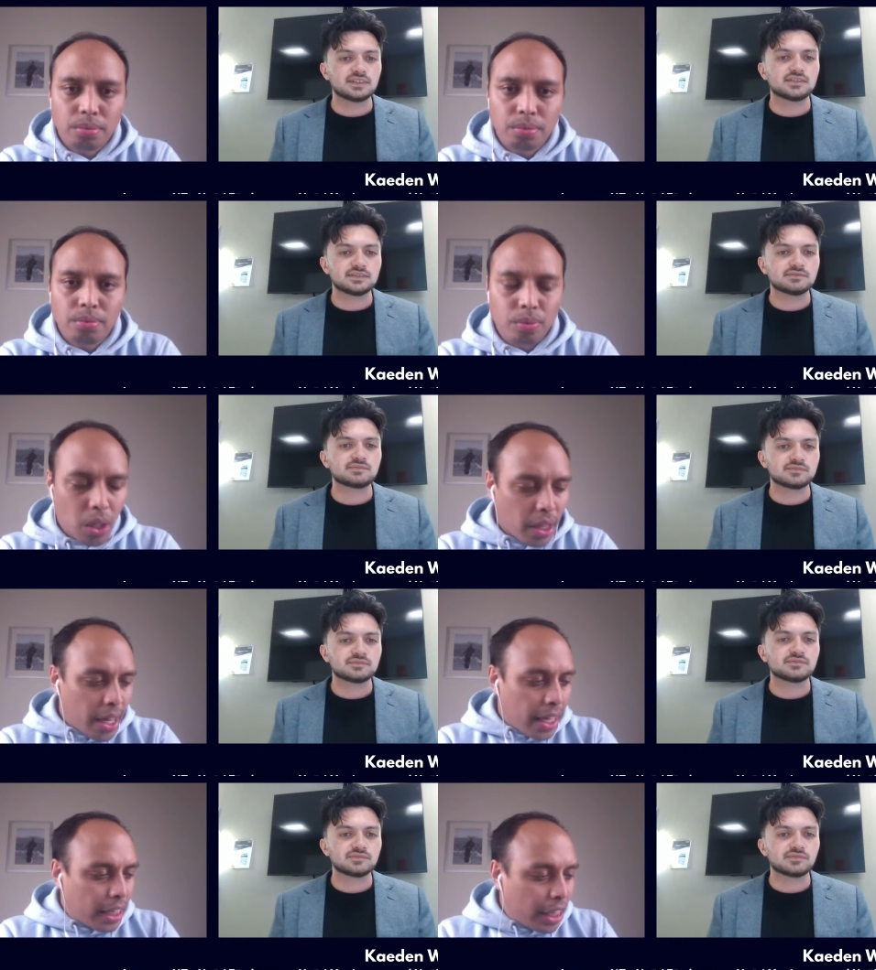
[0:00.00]
Speaker 1: Mm.
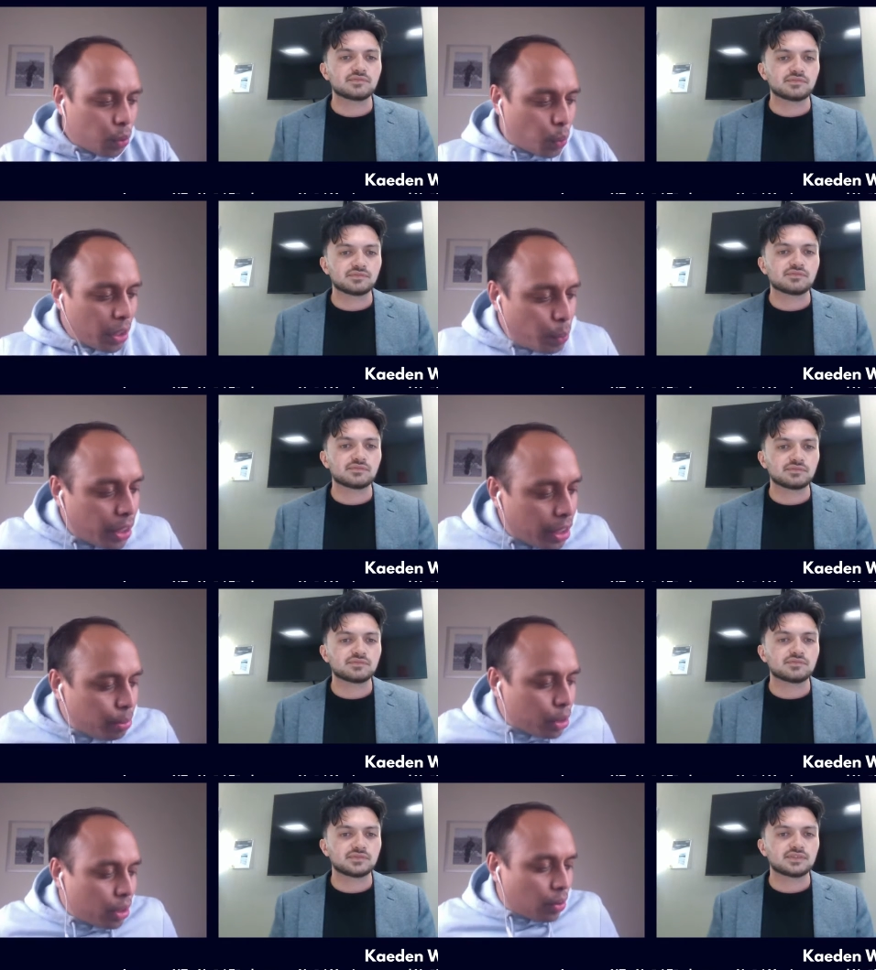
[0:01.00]
And and when when you come
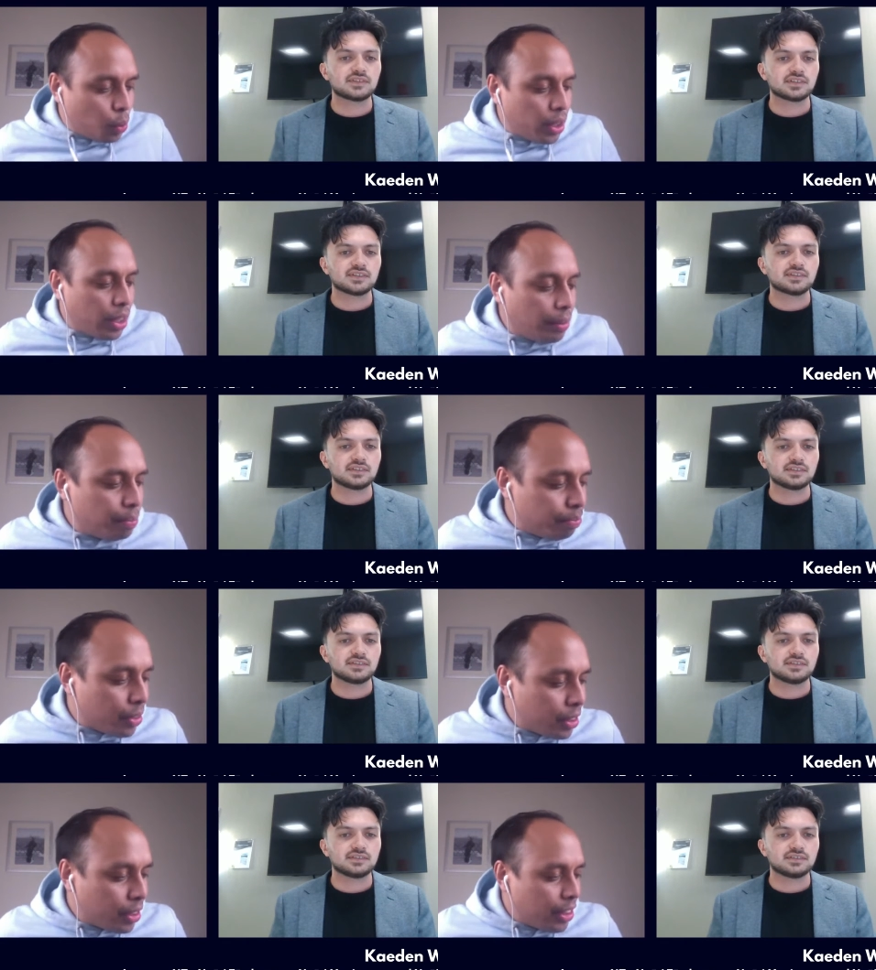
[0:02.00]
to um
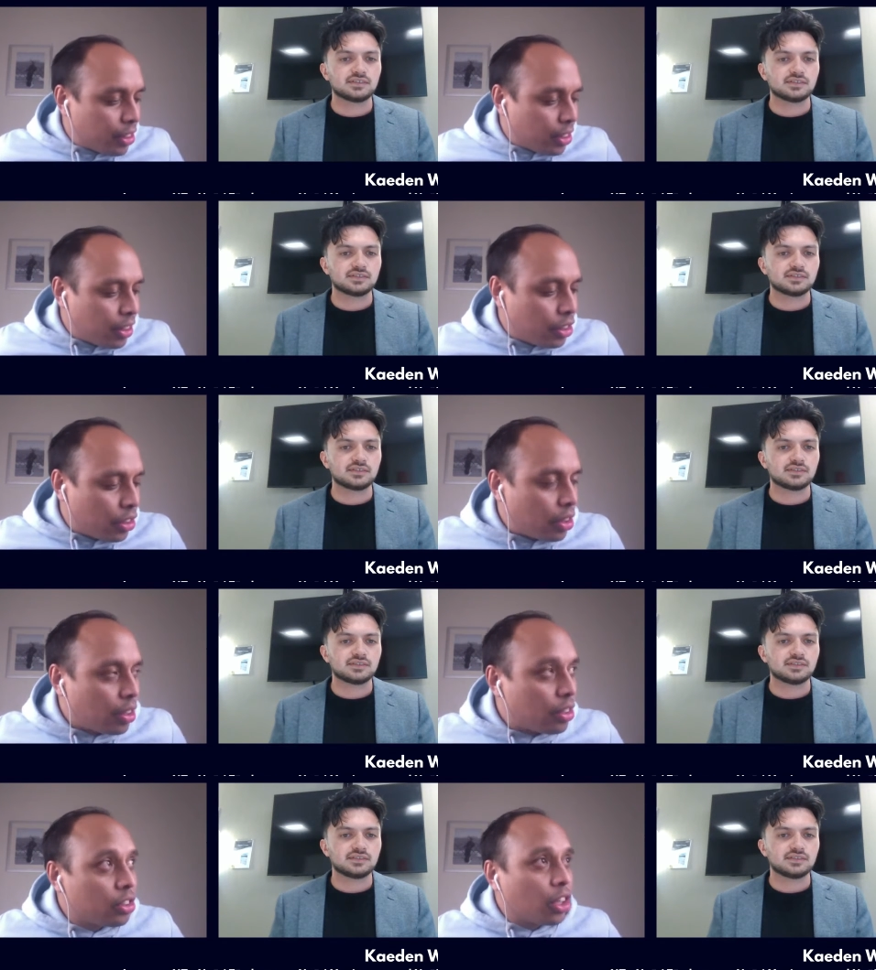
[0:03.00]
just, just
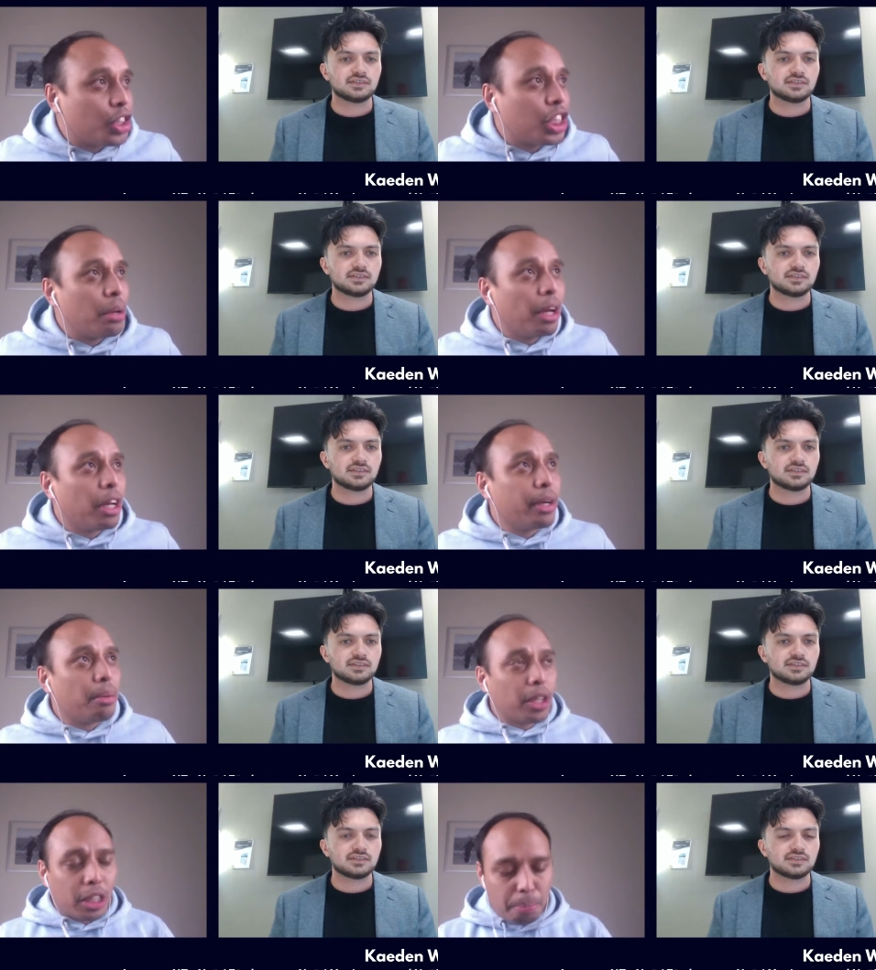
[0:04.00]
touching a little bit
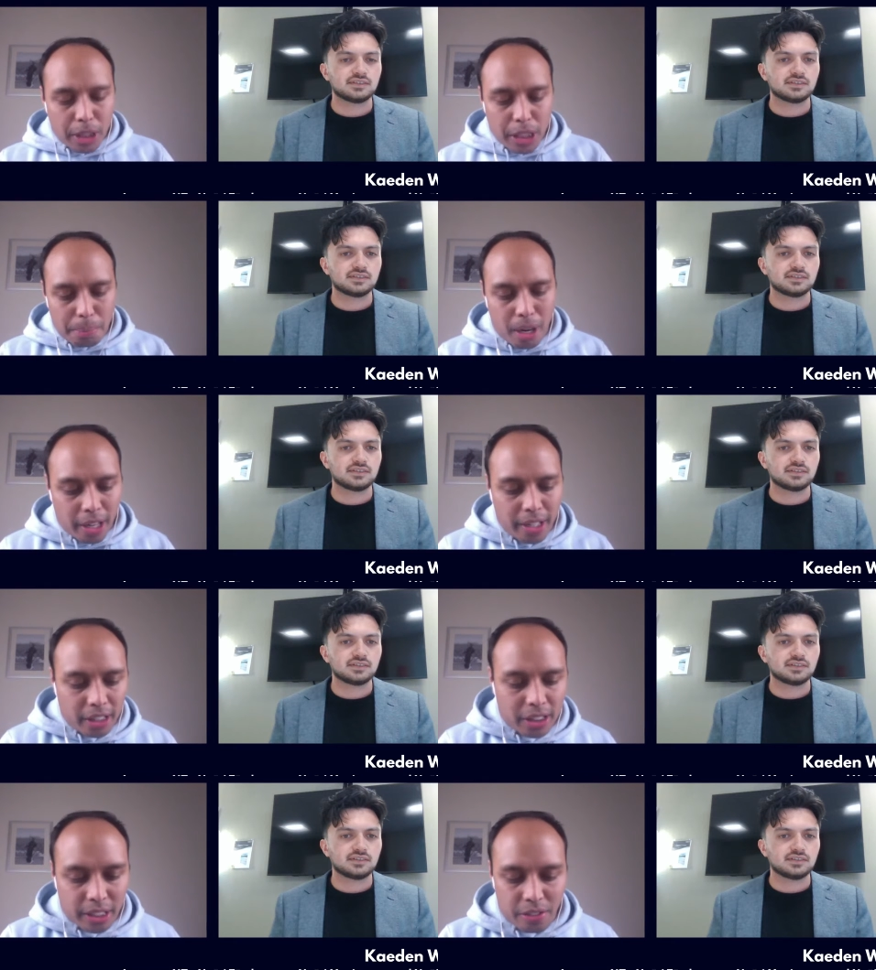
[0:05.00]
about the, the Pākehā
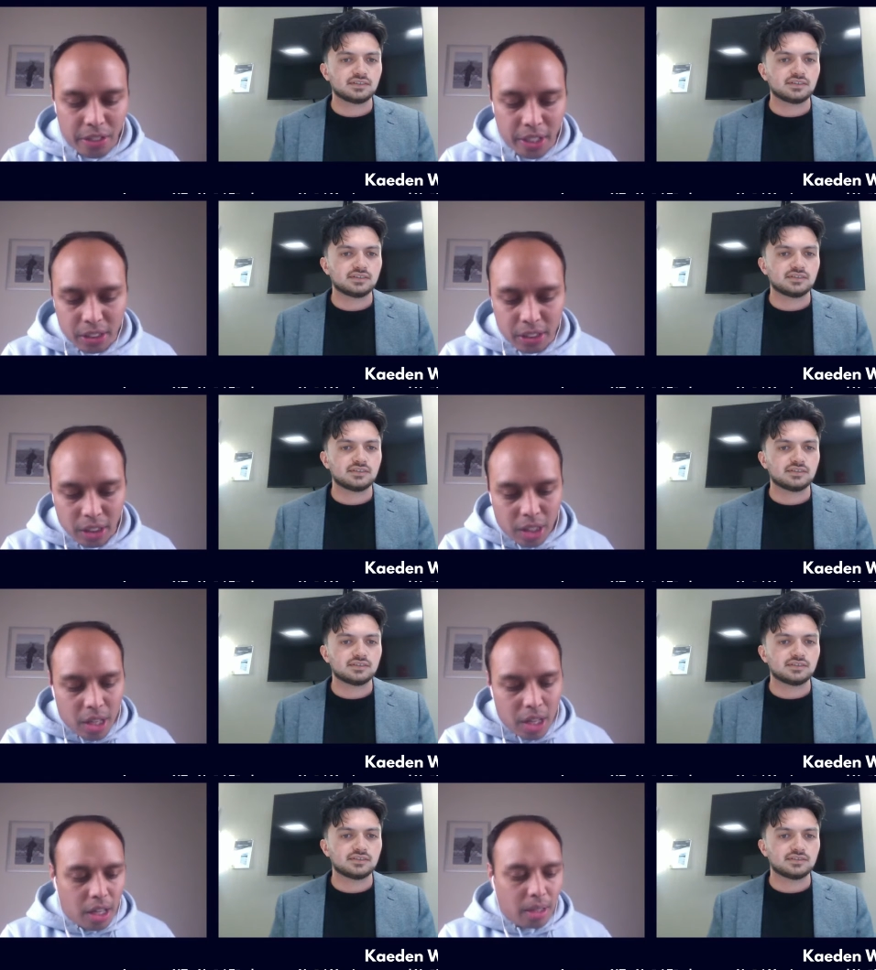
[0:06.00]
side of things,
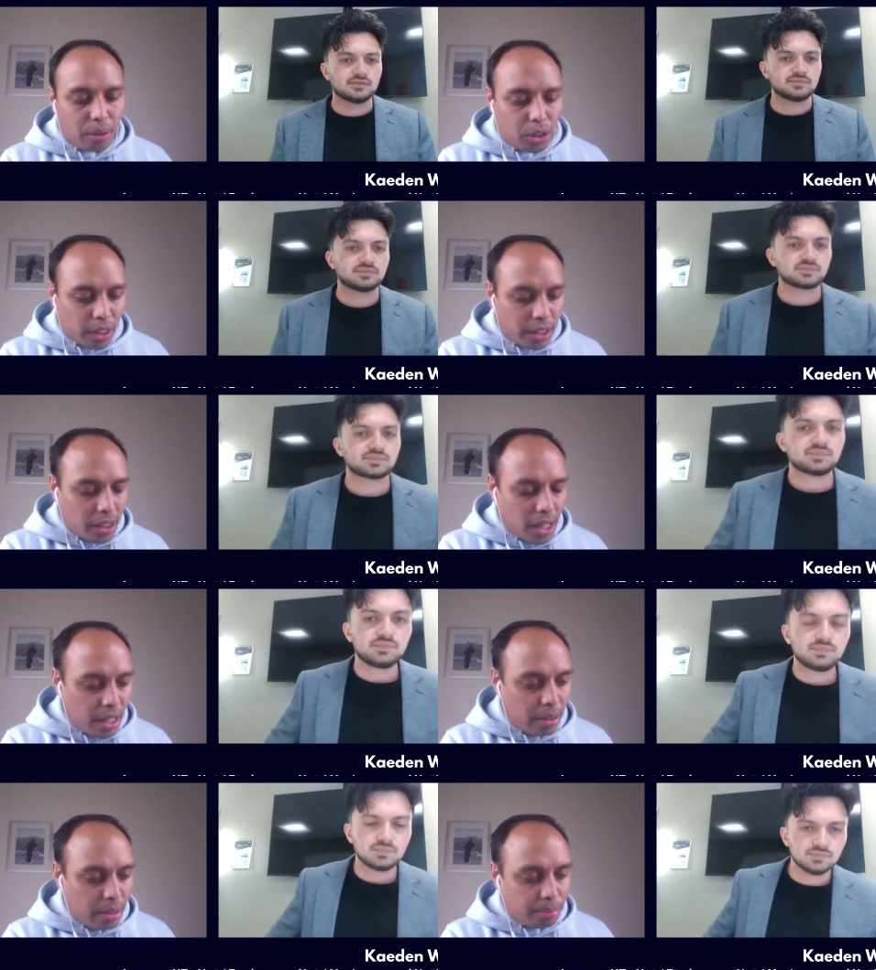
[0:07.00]
um, so that
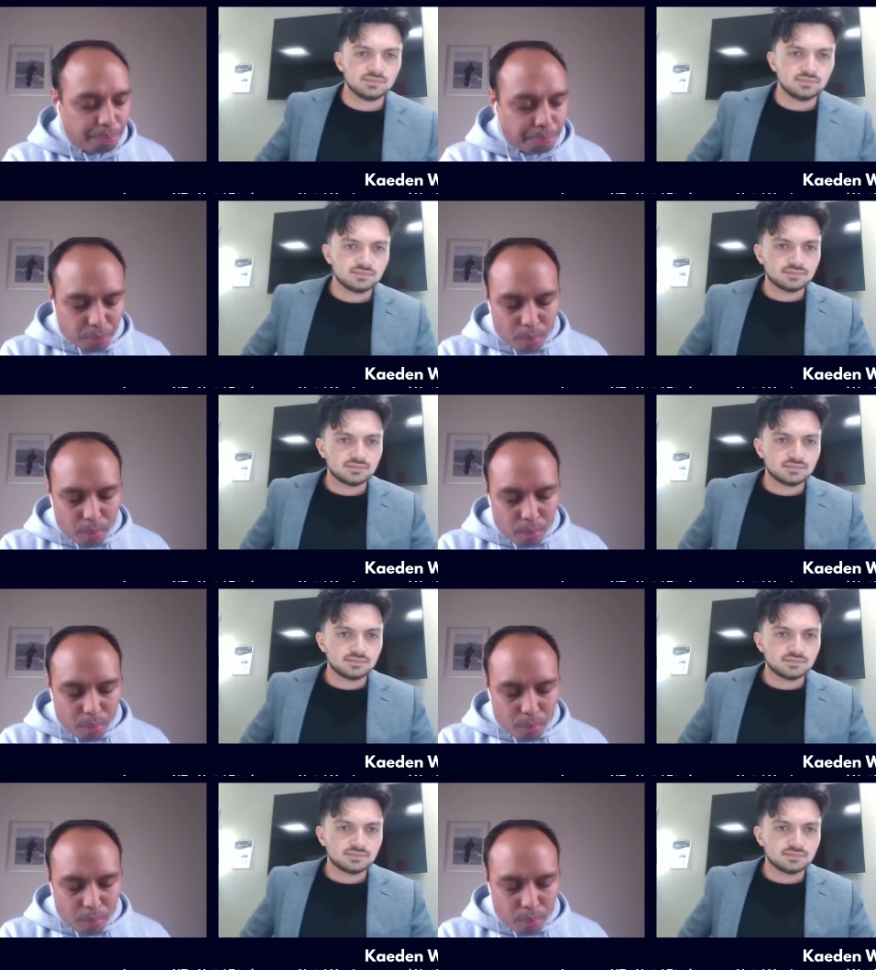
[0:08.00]
um